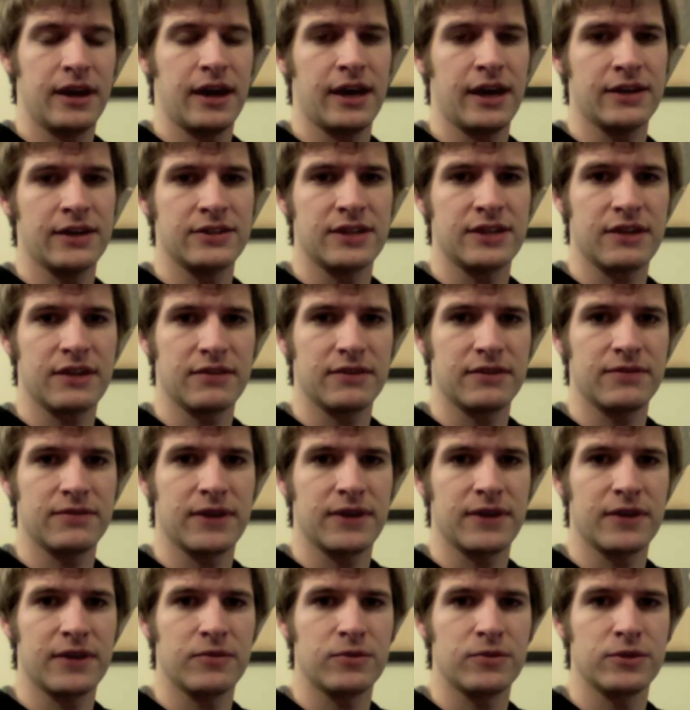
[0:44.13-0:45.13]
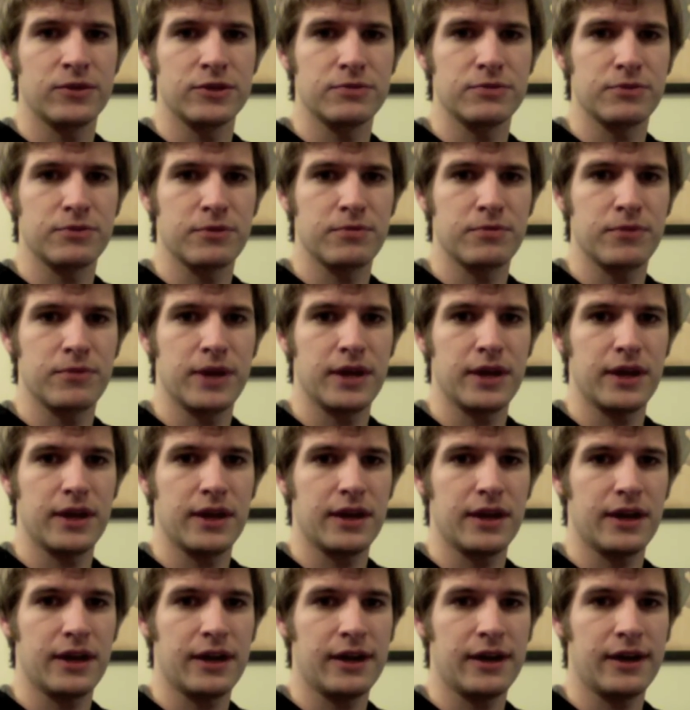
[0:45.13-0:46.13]
at 75 words per
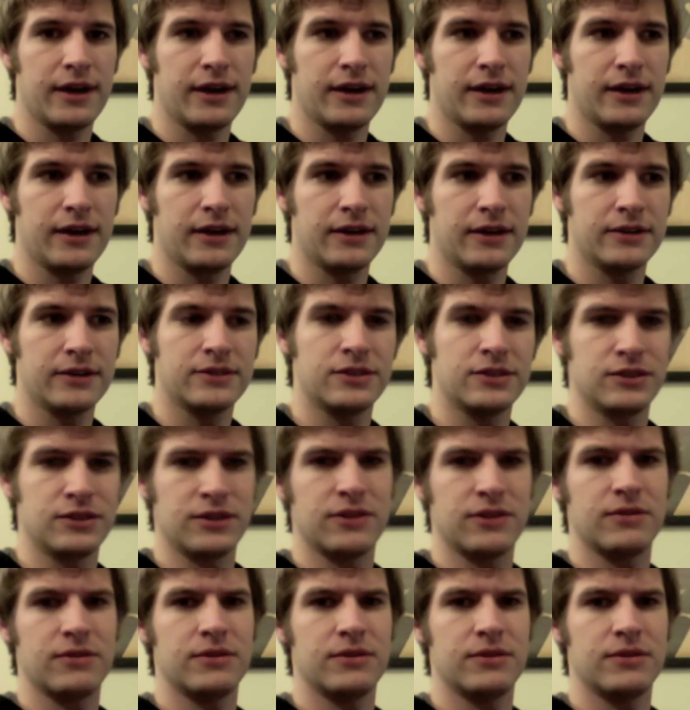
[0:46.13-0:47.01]
minute, to